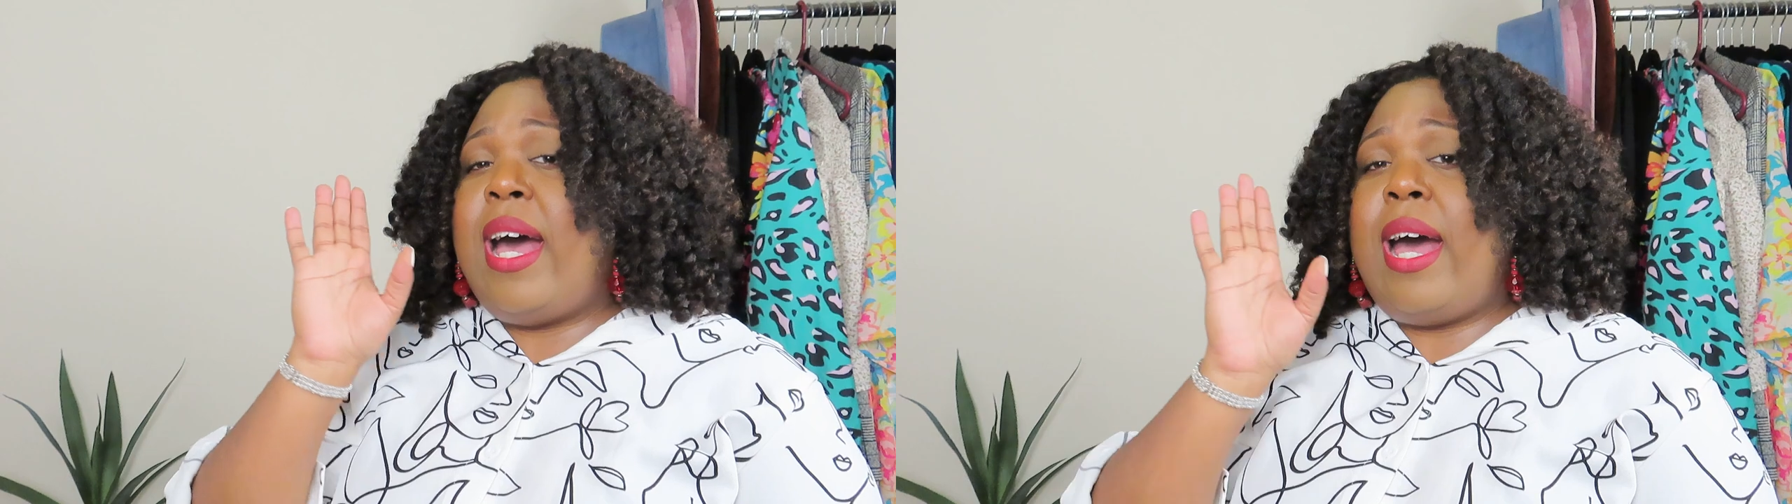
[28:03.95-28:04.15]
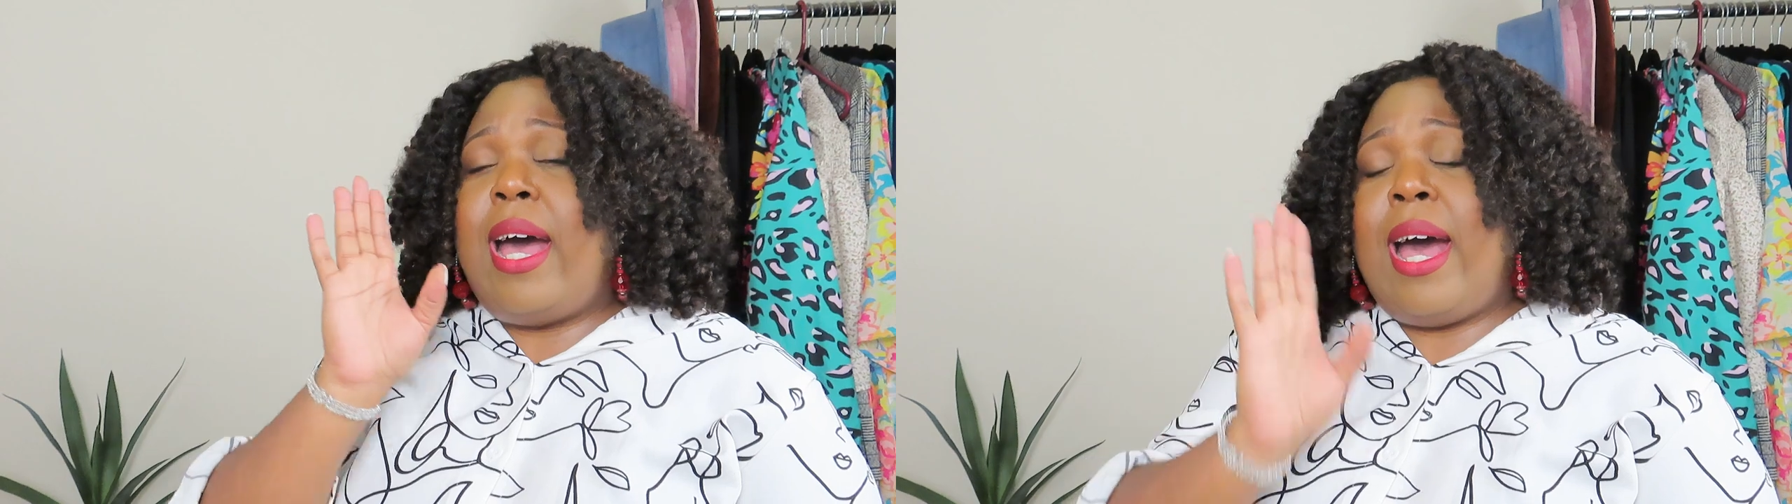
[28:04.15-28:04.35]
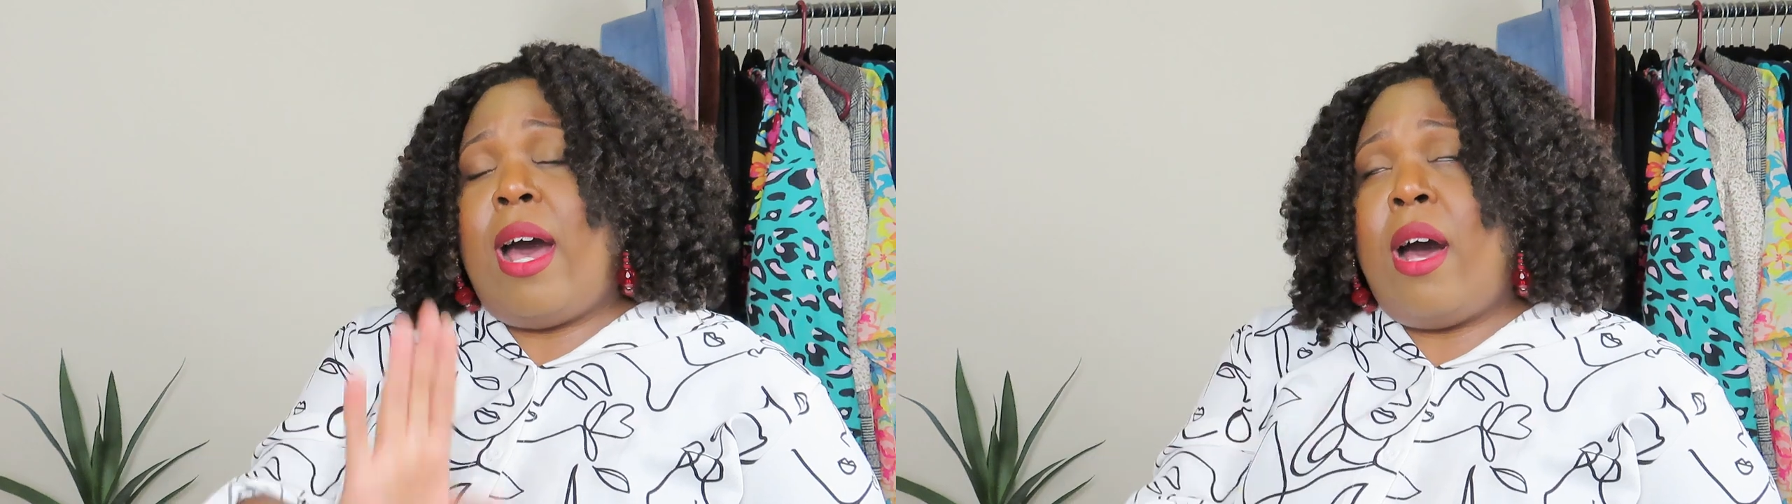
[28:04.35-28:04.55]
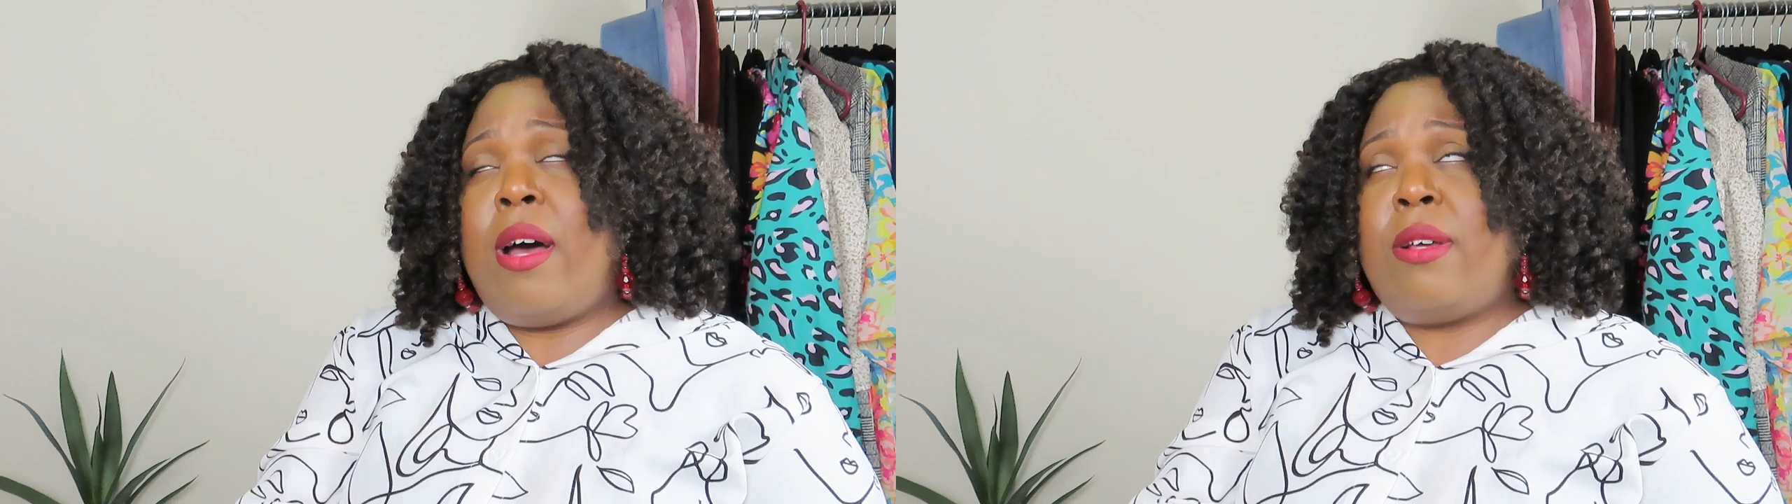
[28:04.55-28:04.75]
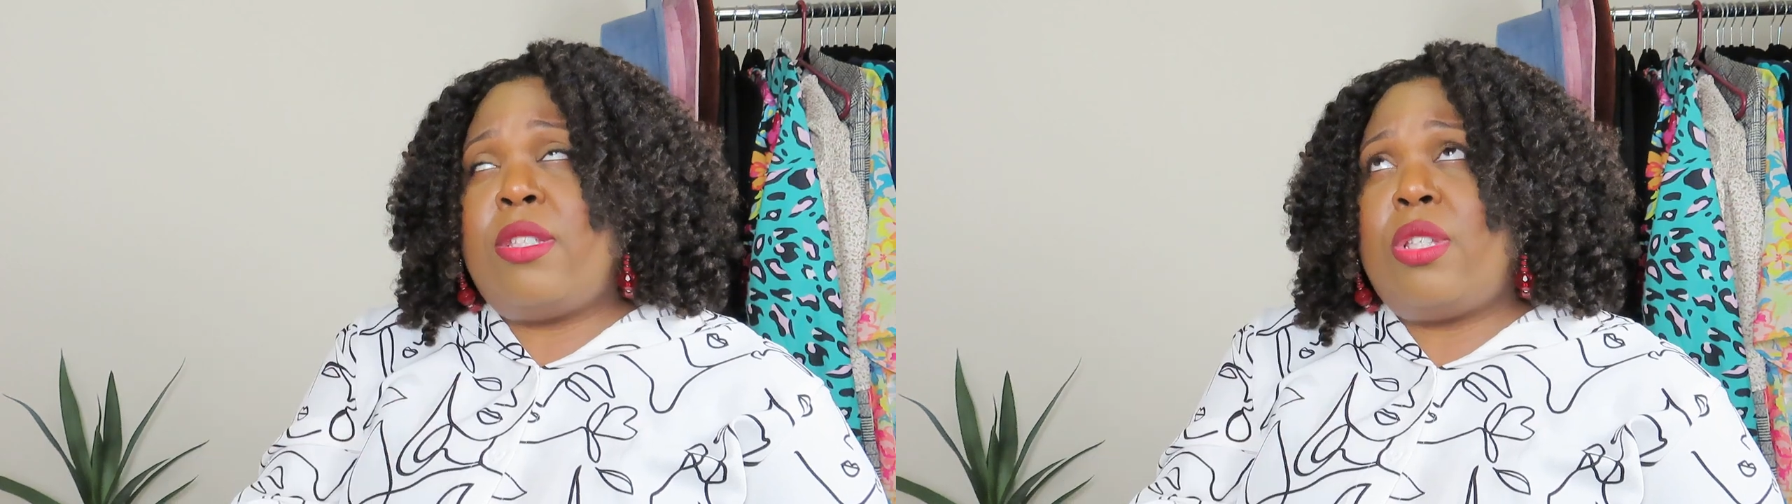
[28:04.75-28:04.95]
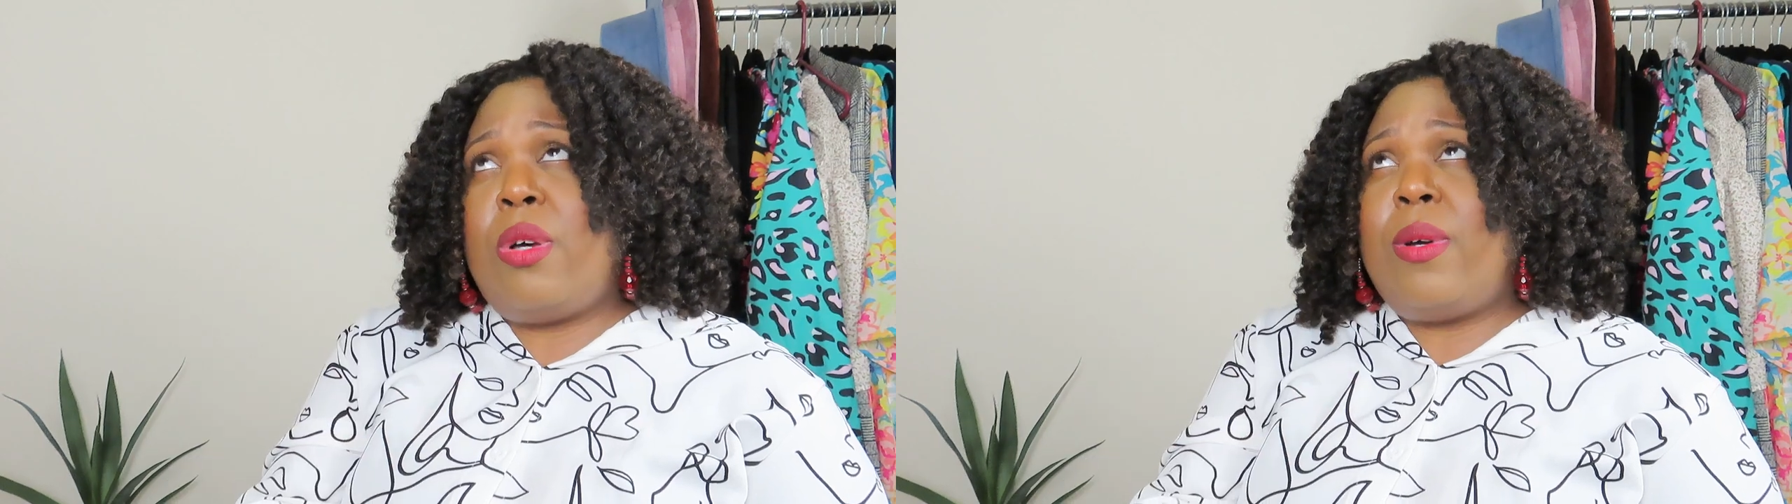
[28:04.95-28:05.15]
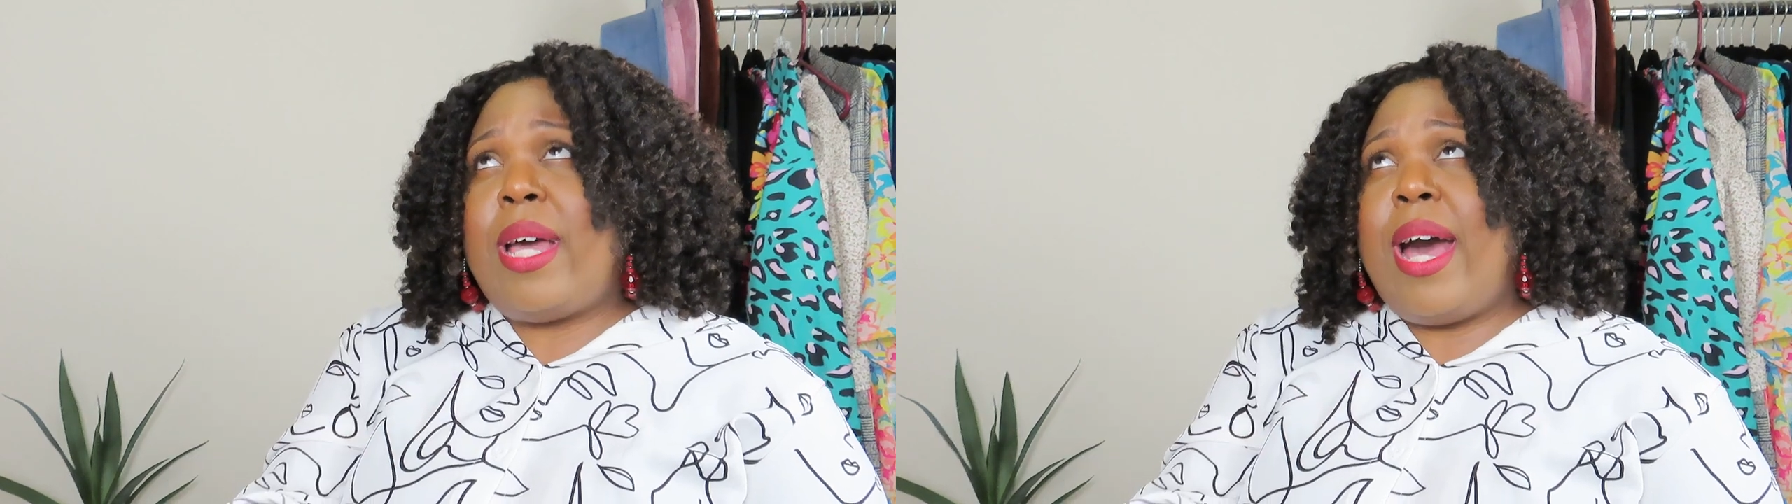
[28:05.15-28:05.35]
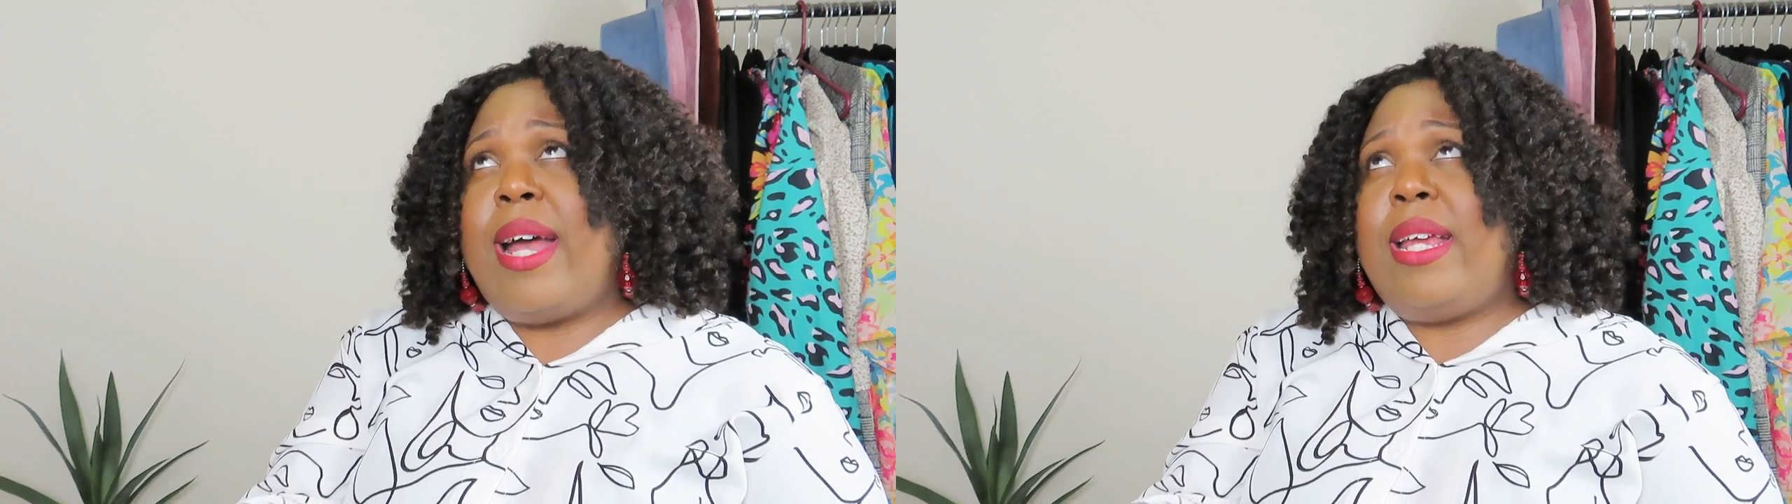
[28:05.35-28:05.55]
I also
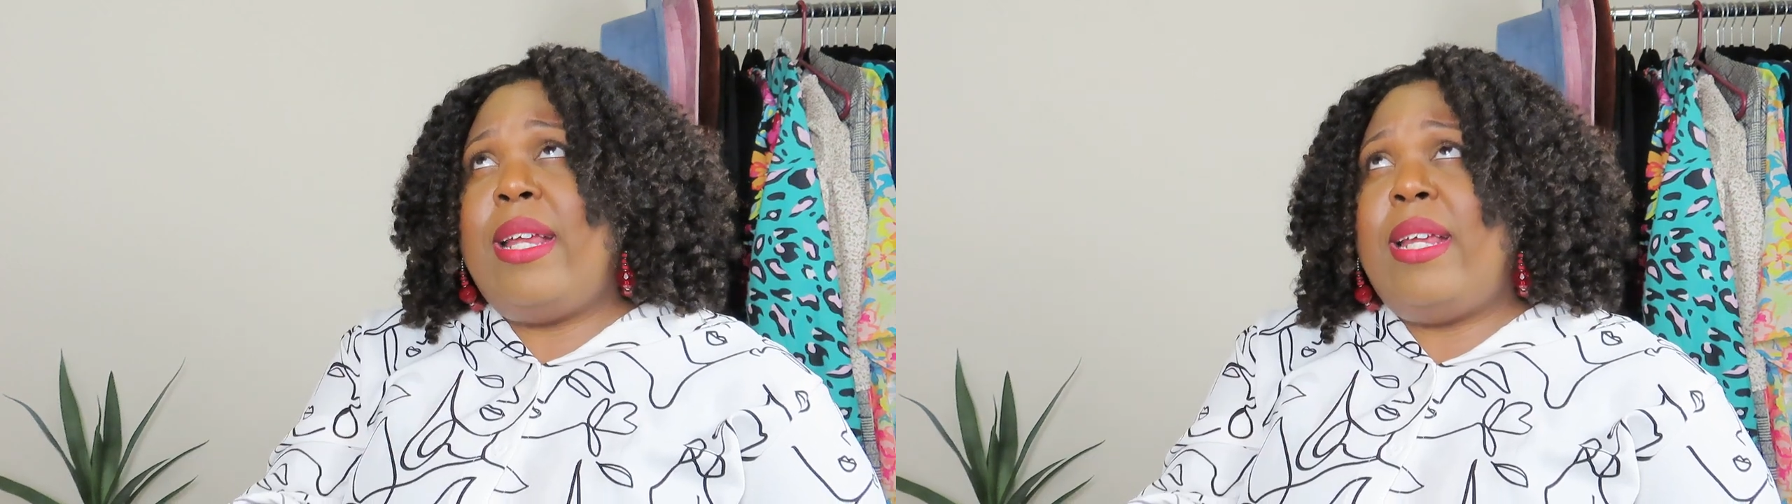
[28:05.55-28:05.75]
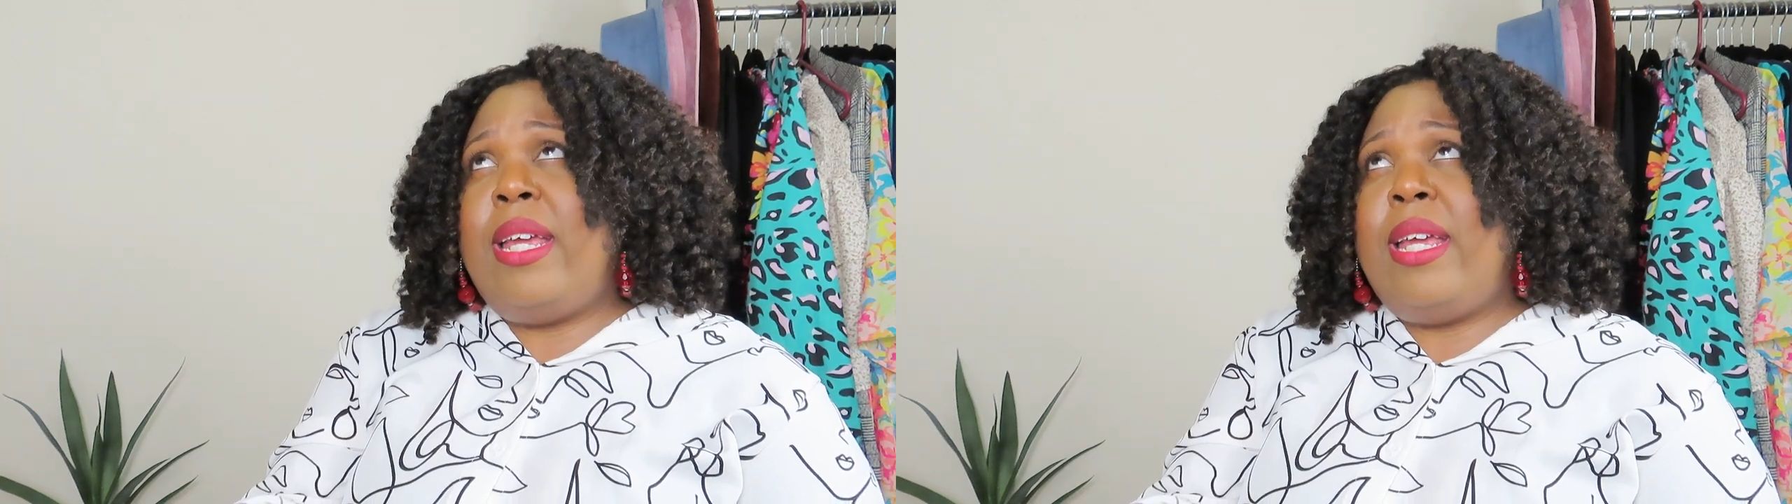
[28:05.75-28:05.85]
got it